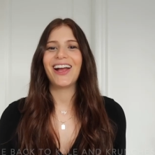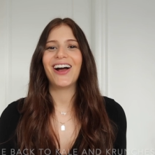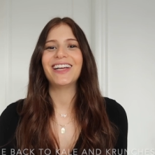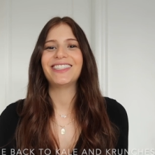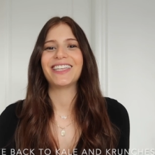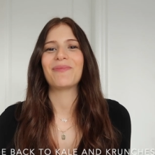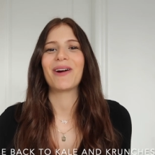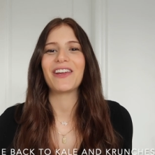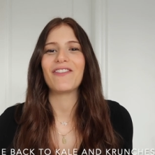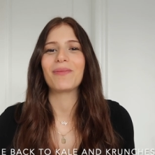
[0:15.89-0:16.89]
guys, it's
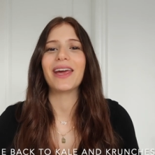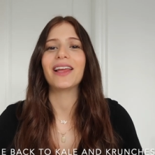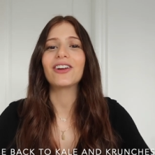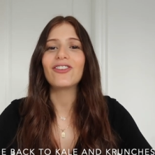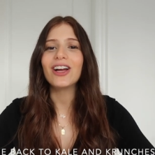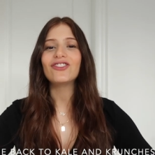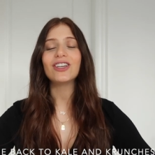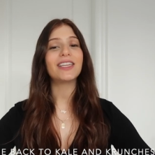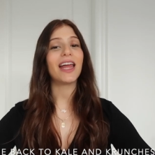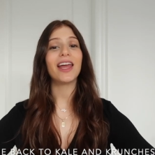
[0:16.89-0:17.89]
Marley from Kale and
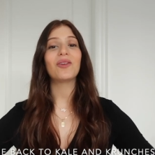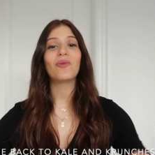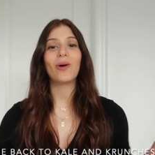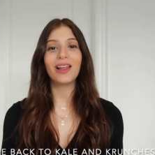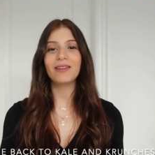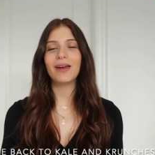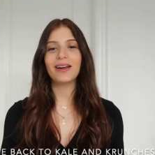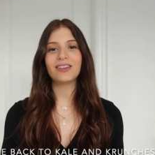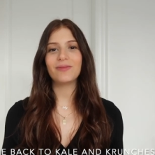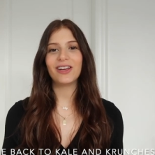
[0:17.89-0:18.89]
Krunches, and welcome
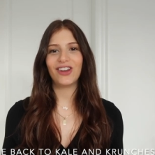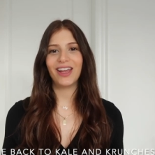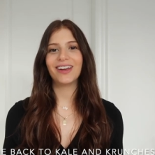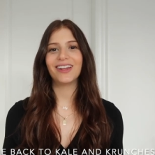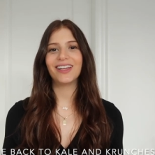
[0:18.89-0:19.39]
back to my channel.